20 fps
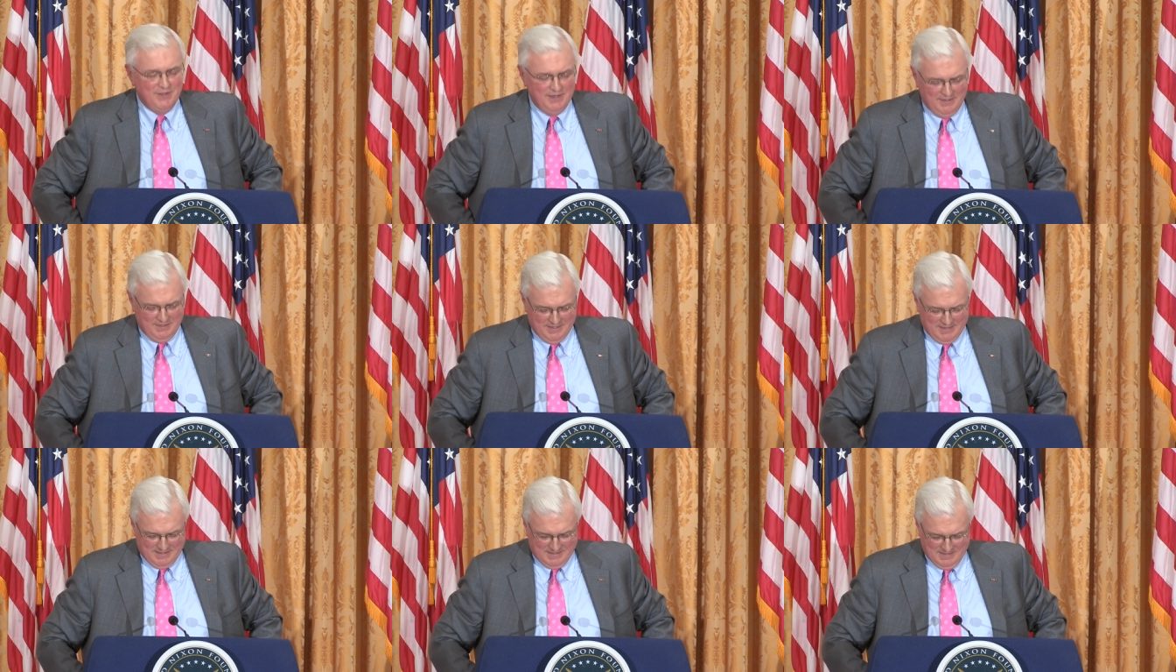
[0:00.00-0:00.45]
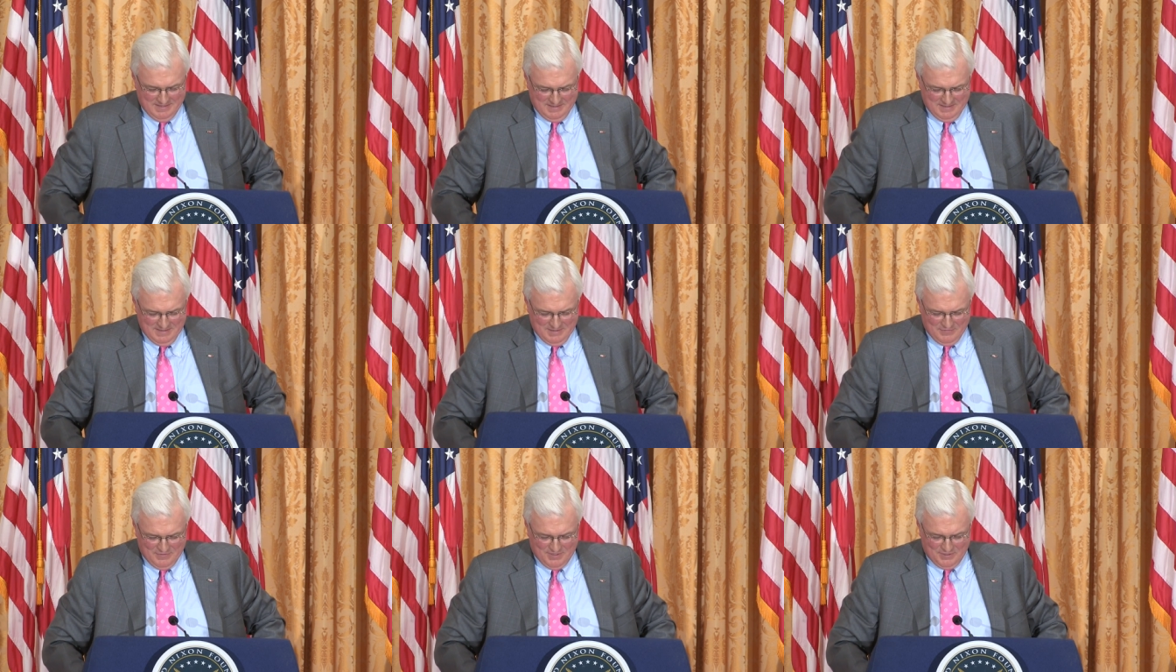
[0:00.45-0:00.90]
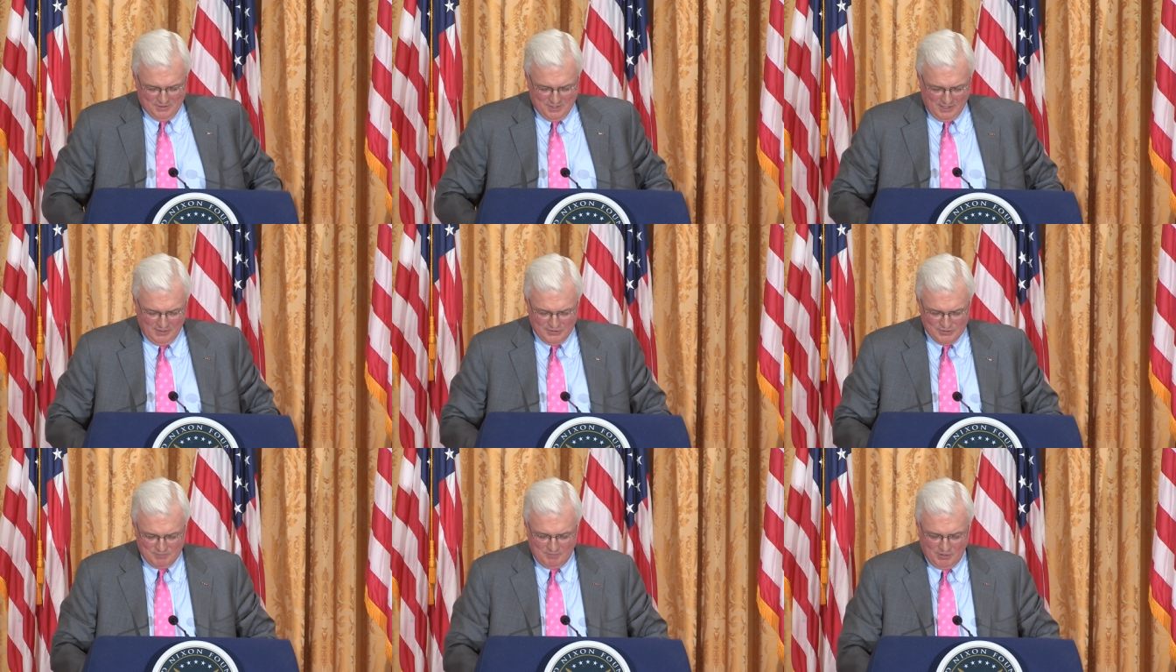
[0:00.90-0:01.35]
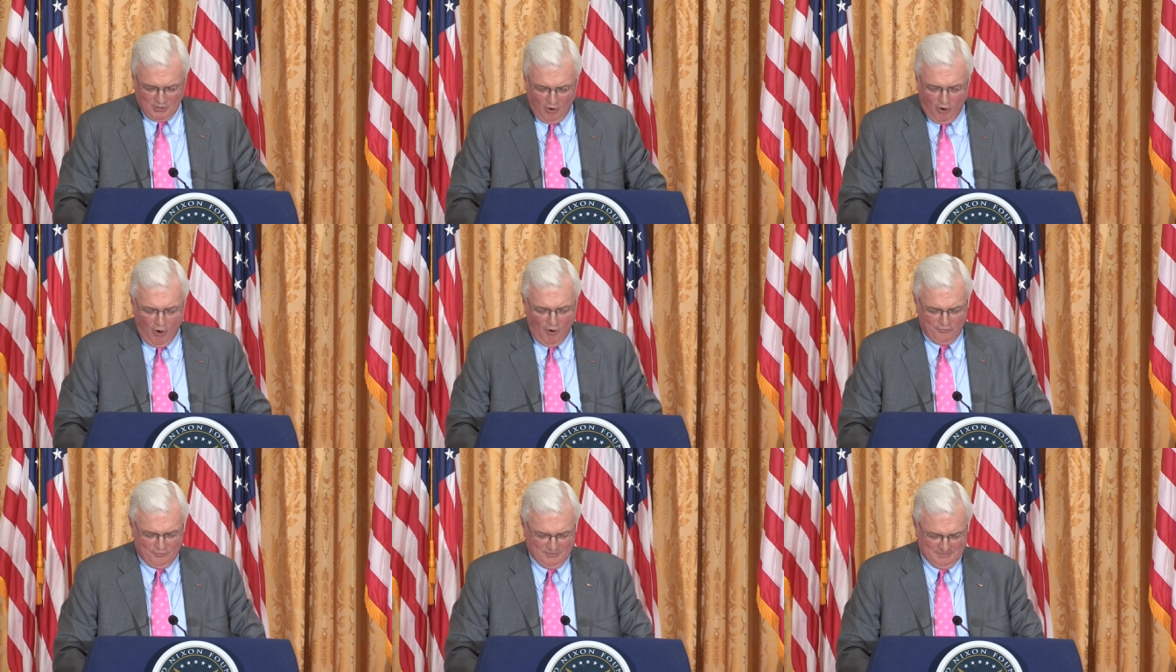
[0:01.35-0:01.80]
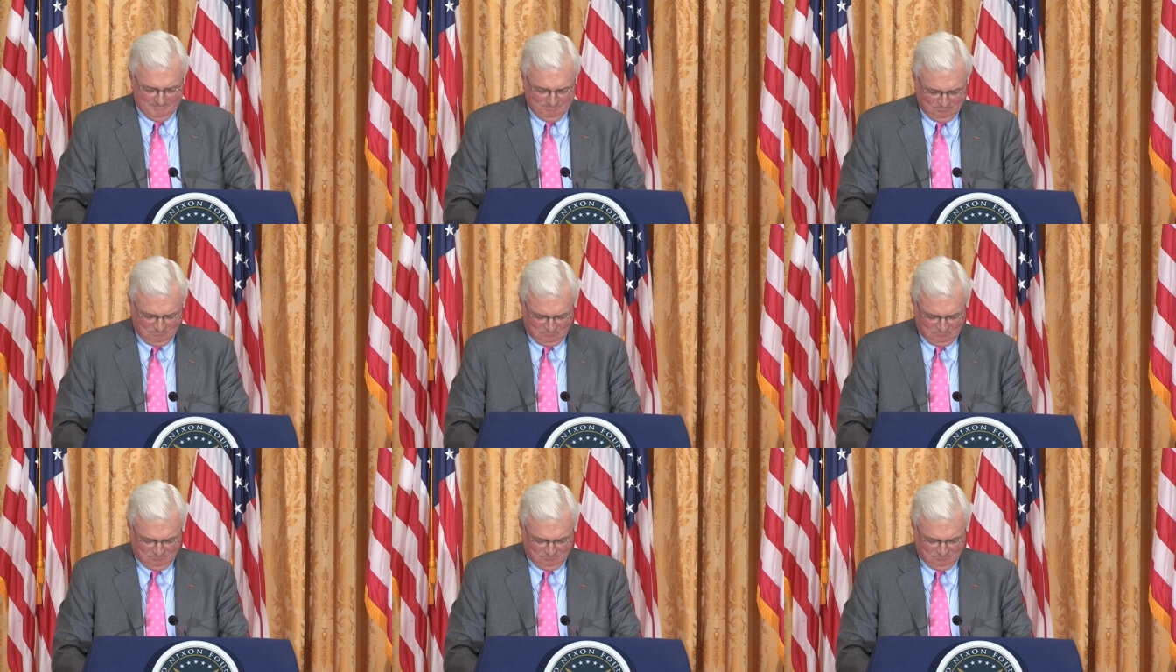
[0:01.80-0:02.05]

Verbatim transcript: than, uh, than Douglas MacArthur.